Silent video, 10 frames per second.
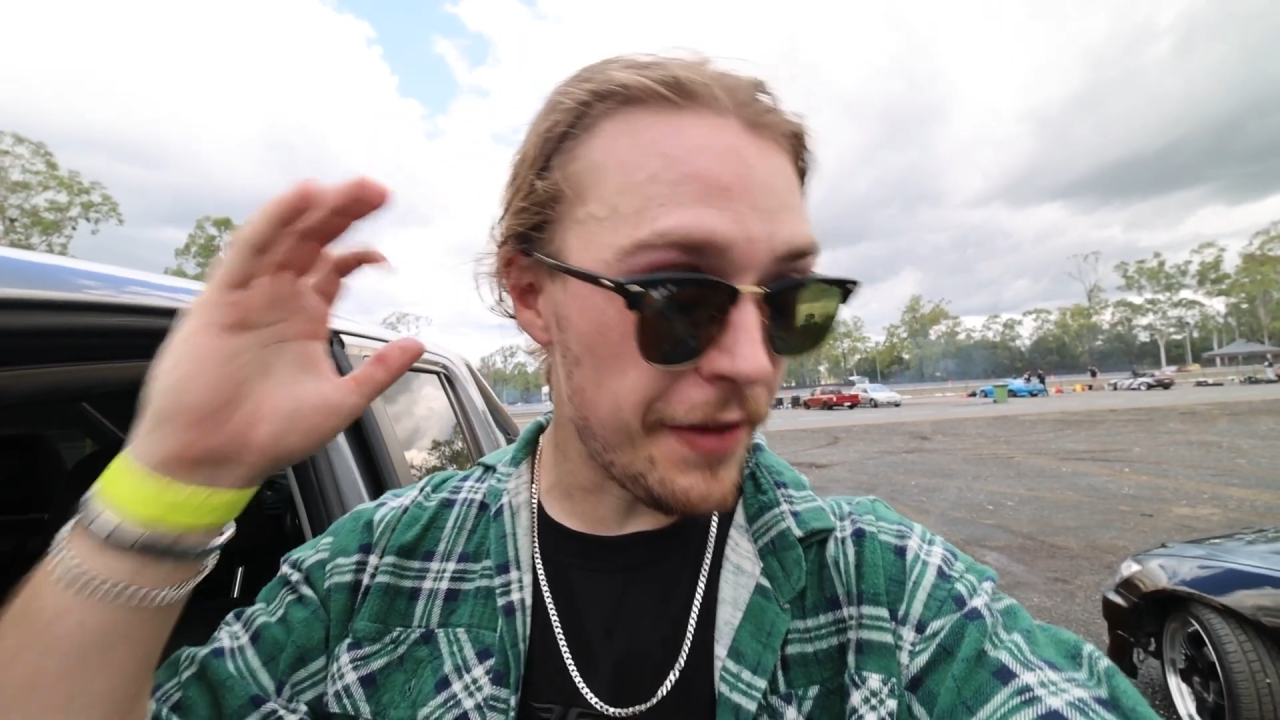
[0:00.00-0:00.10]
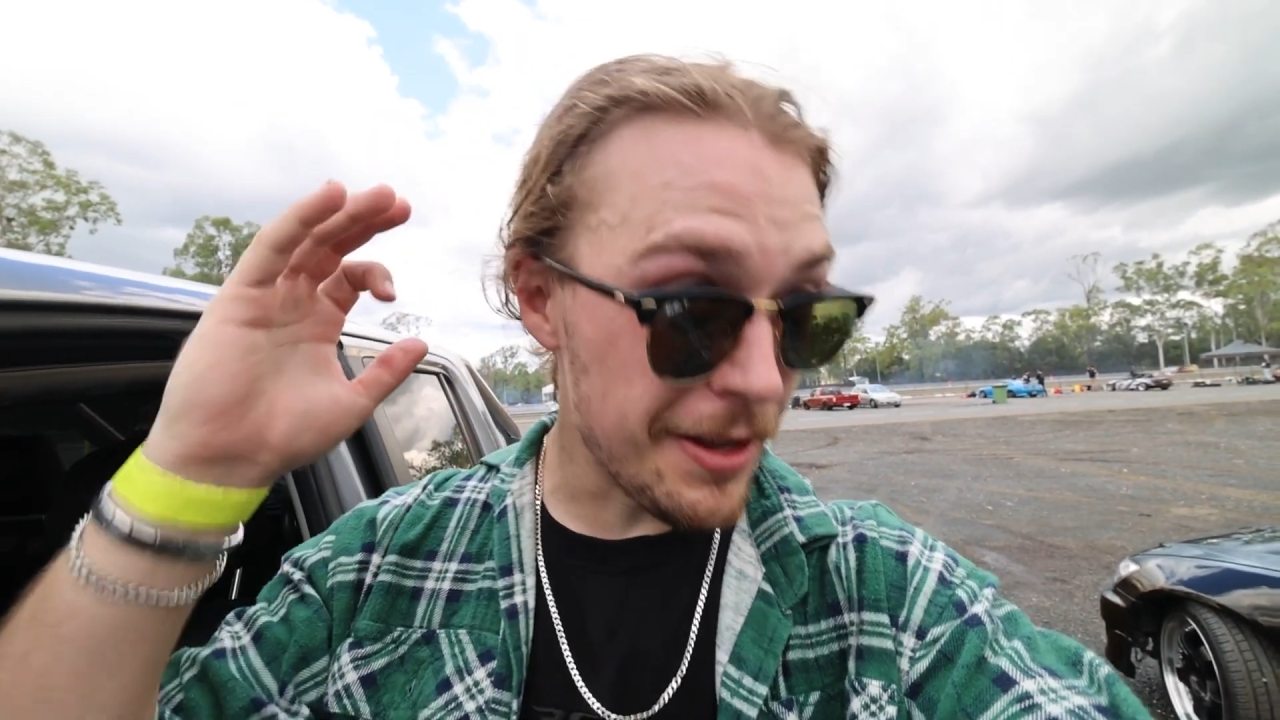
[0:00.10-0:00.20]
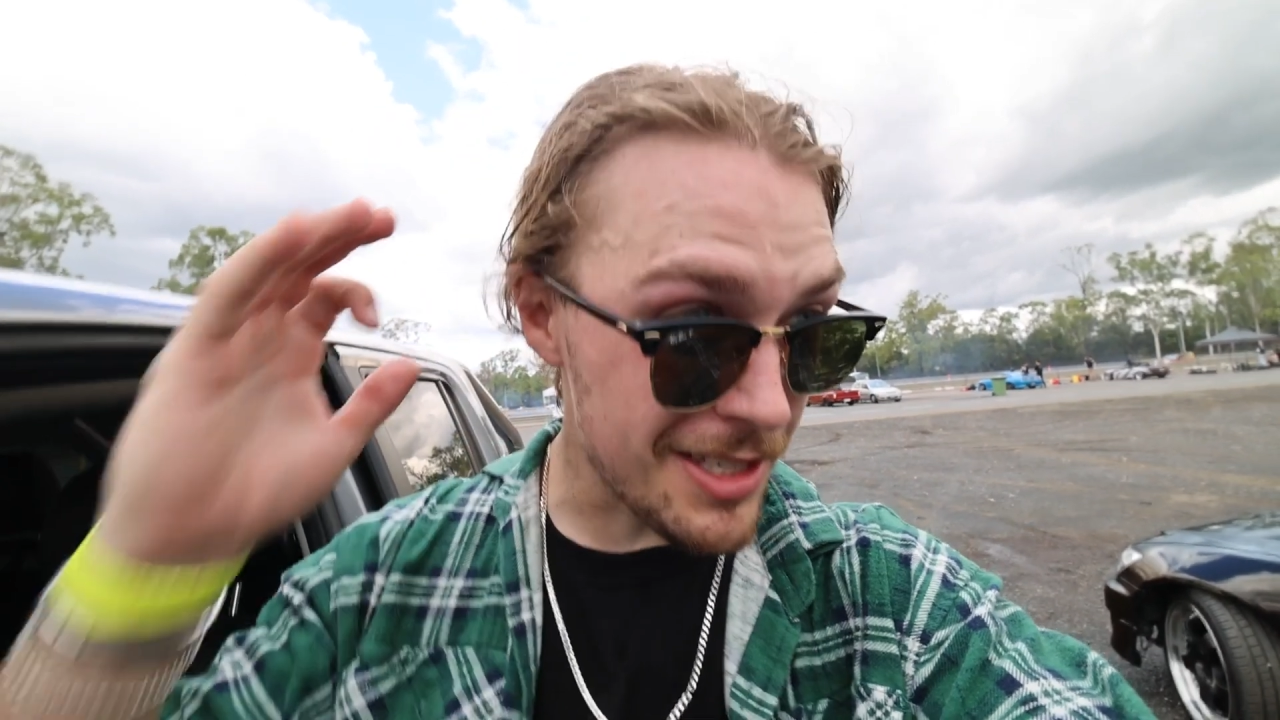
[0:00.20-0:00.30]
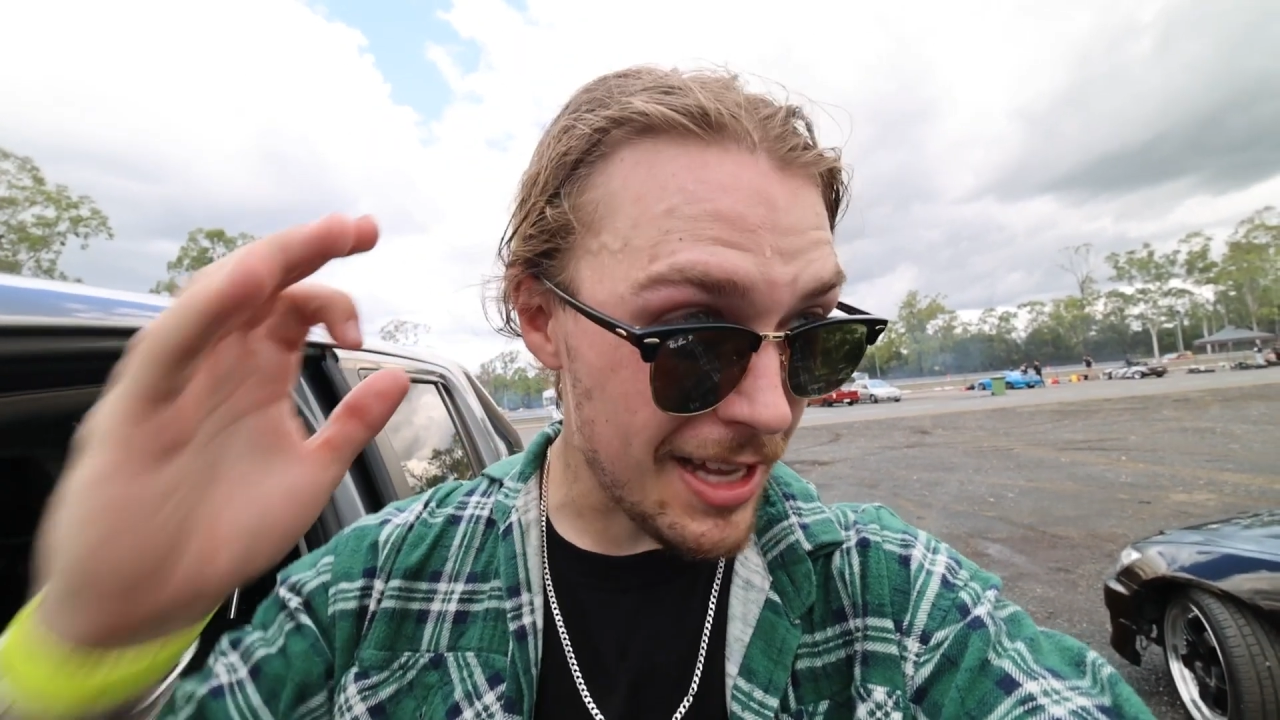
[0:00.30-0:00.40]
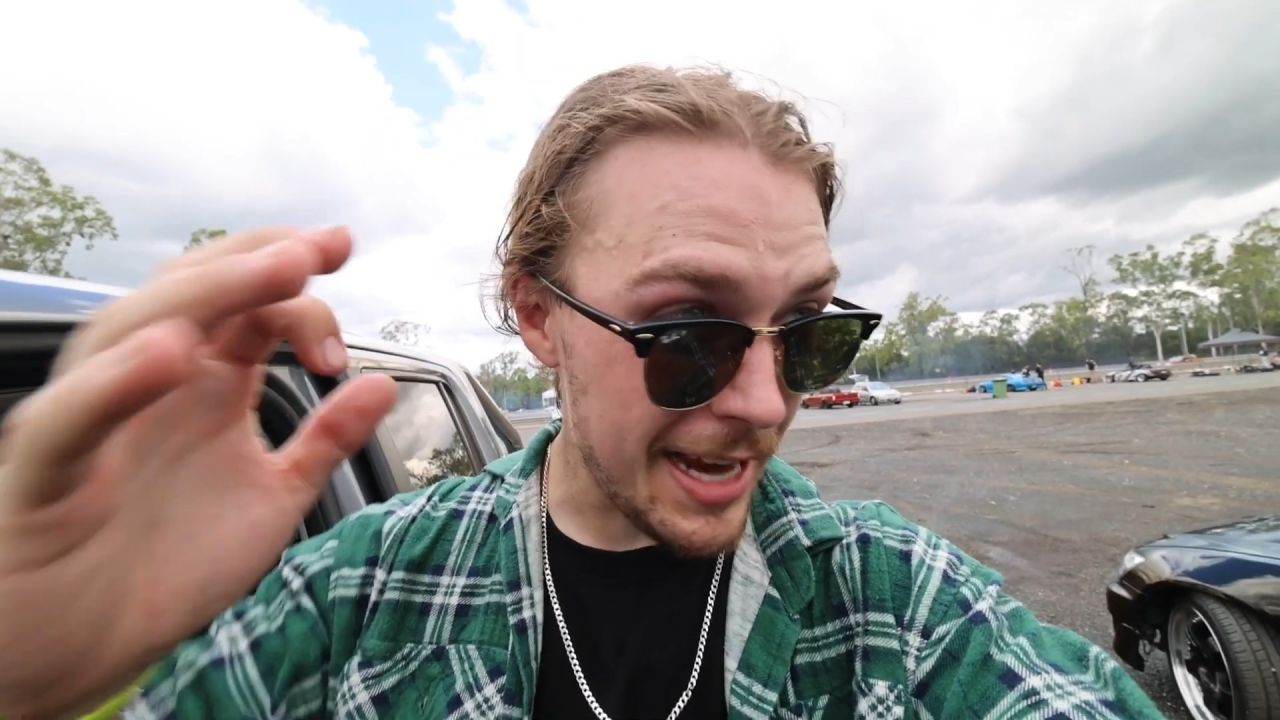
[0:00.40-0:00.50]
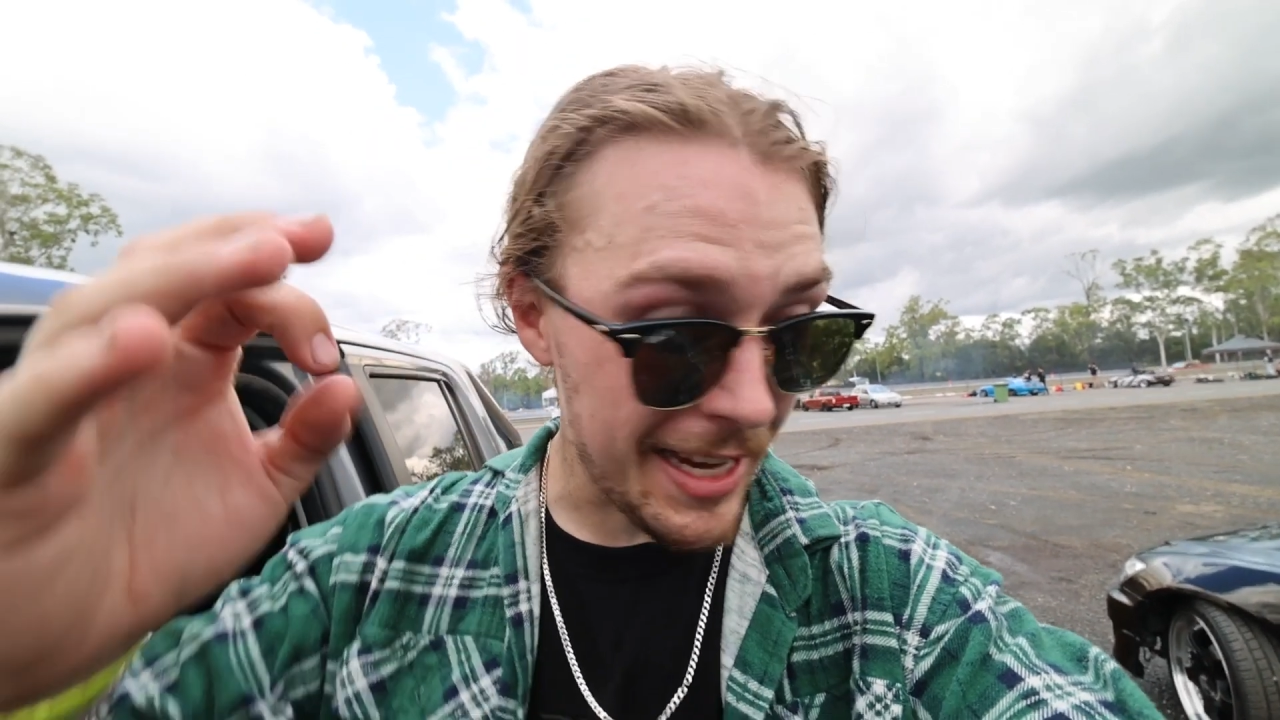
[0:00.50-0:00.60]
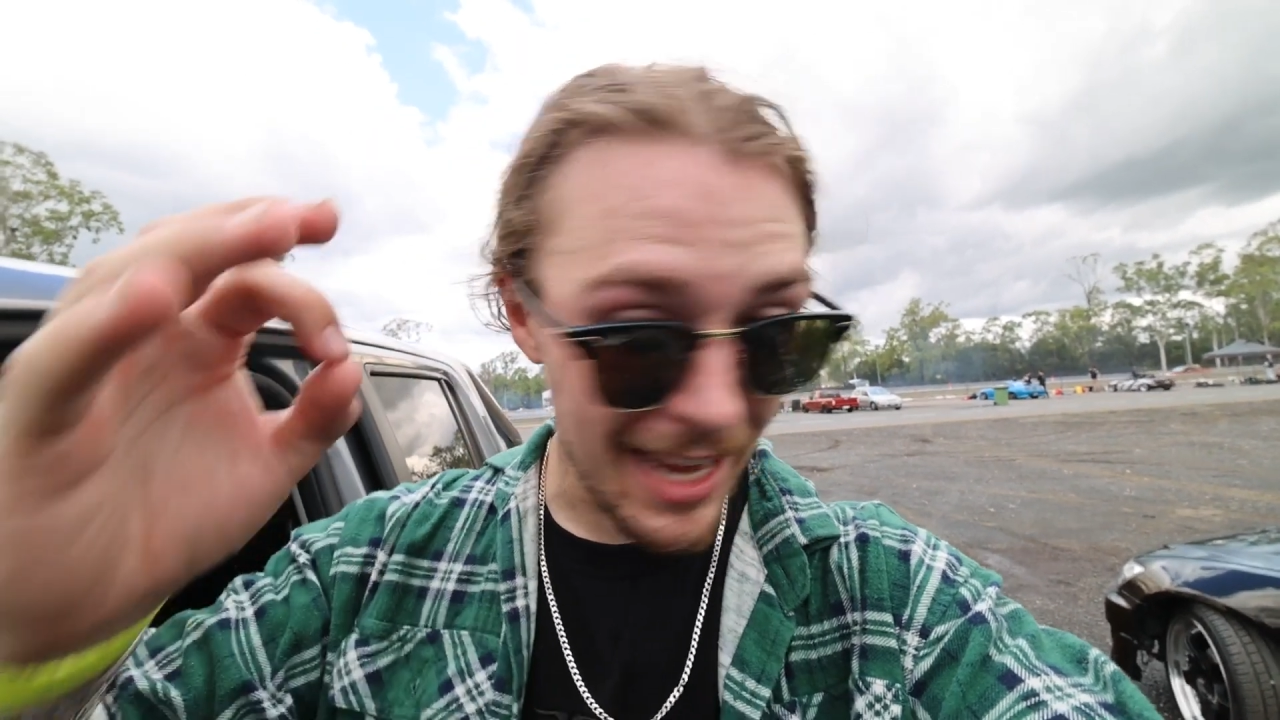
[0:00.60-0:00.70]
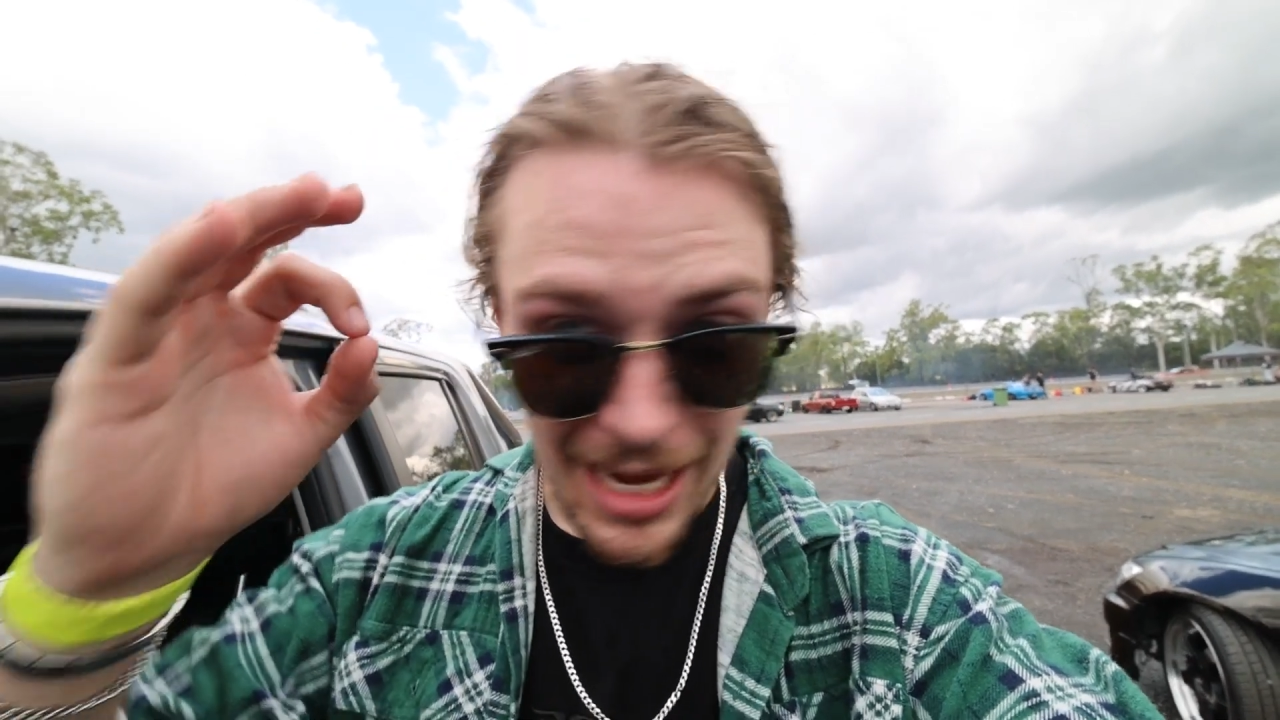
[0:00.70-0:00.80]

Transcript: feels like